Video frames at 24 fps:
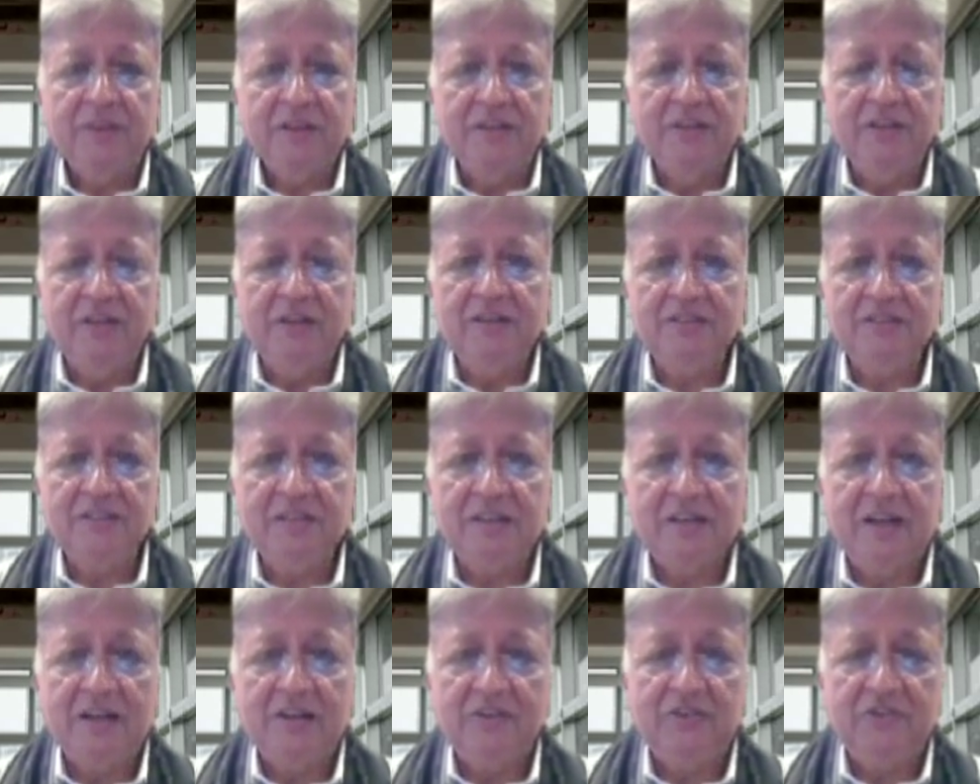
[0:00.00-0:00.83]
Here is
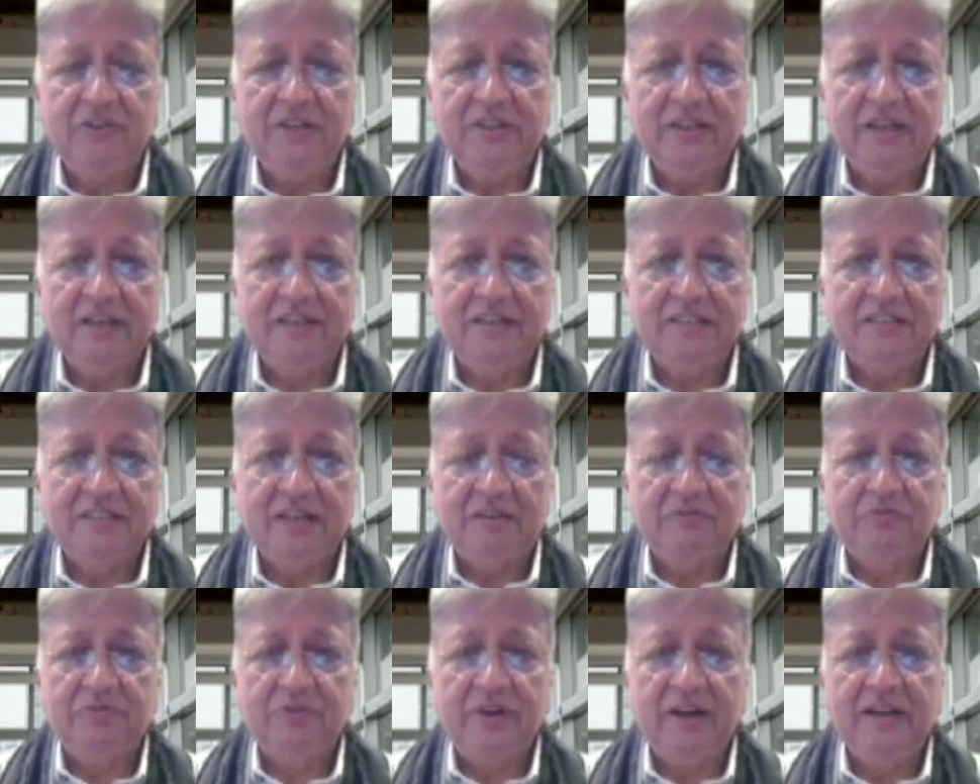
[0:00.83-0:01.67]
a country that is
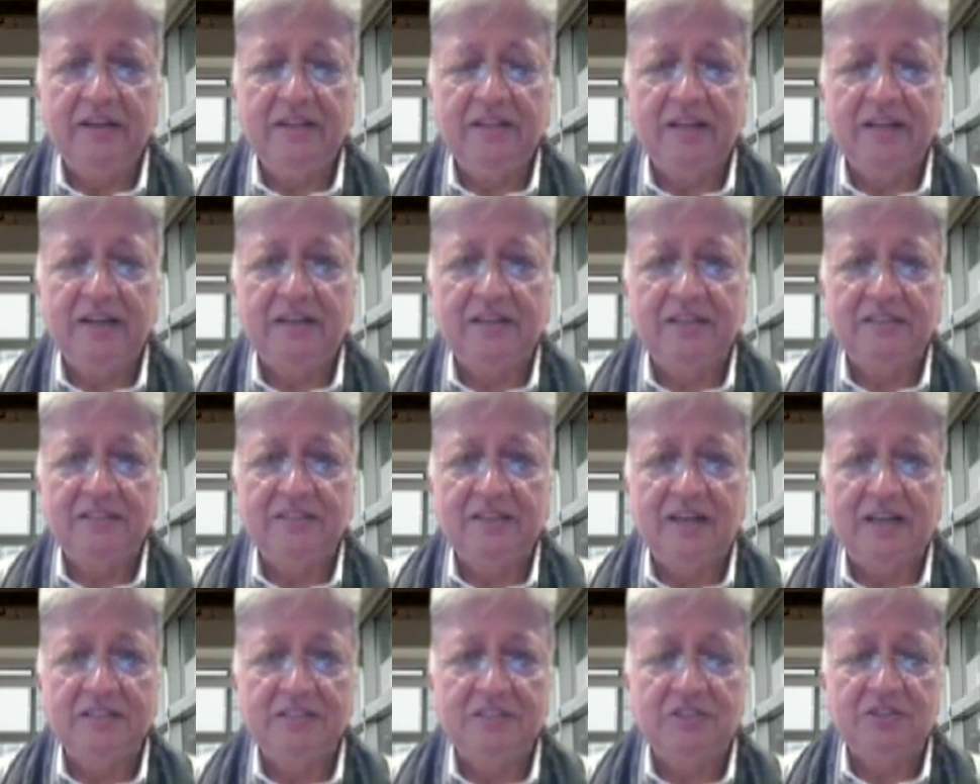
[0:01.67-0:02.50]
our friend, that has
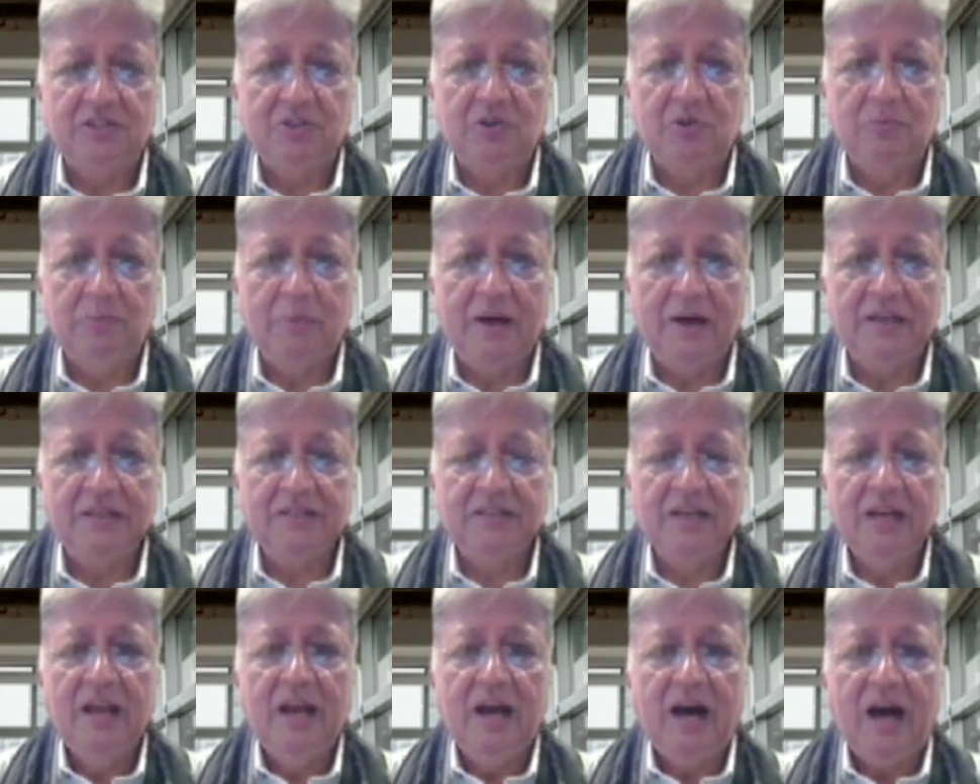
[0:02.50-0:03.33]
done so much.